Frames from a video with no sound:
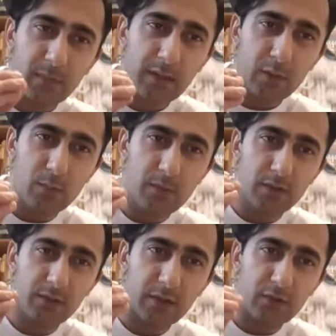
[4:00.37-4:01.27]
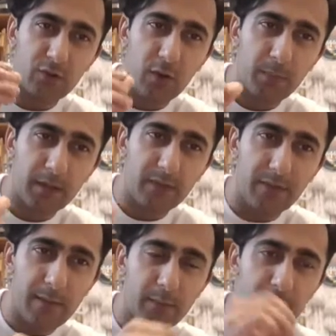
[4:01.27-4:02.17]
almost a droplet of
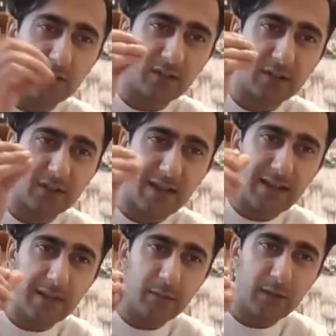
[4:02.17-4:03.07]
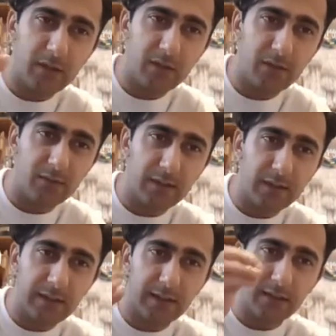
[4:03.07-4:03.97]
amber, just a tiny bit of
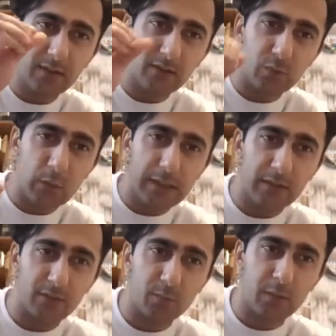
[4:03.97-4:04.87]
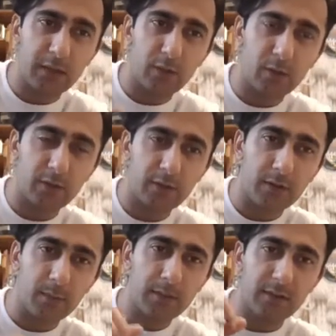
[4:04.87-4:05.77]
sweetness sprinkled on
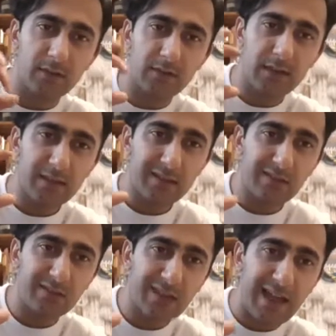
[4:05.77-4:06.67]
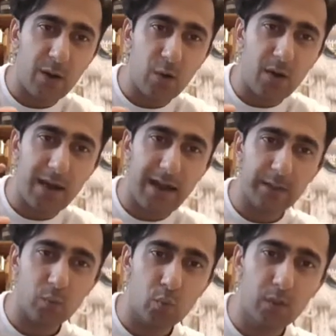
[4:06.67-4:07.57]
top of this sour
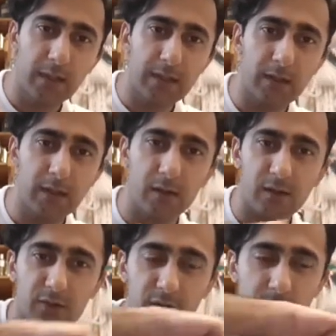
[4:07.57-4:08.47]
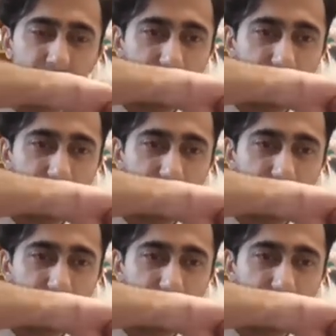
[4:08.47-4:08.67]
and woody concoction.